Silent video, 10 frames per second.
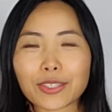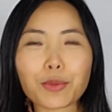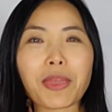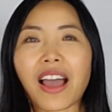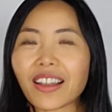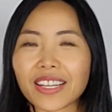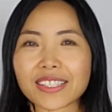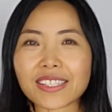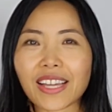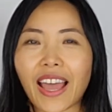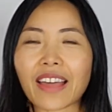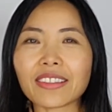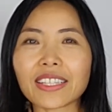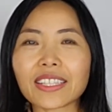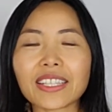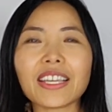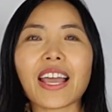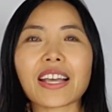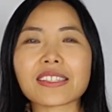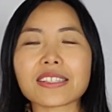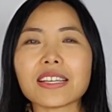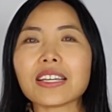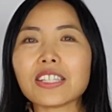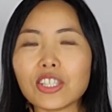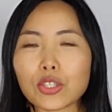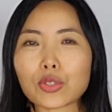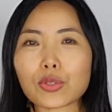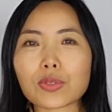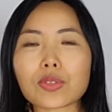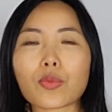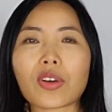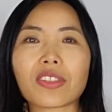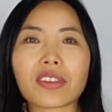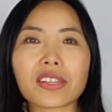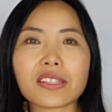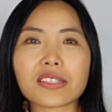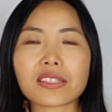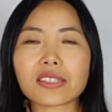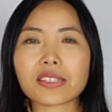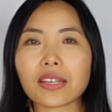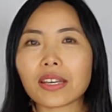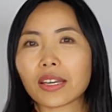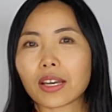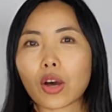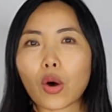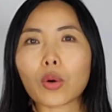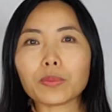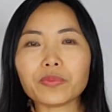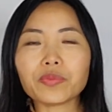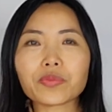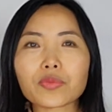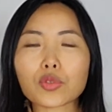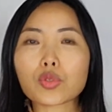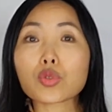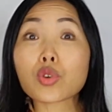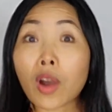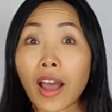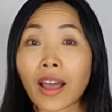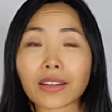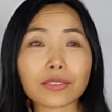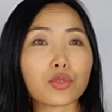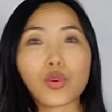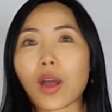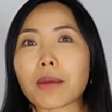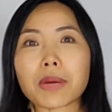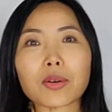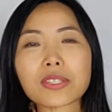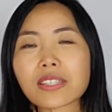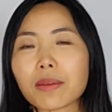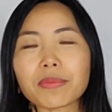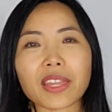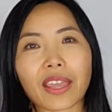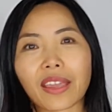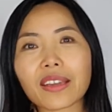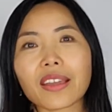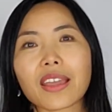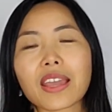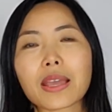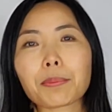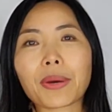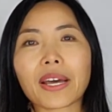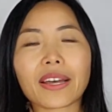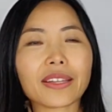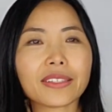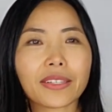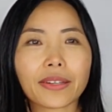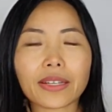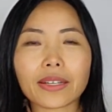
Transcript: To be honest, I think he has issues with his own trauma or something, but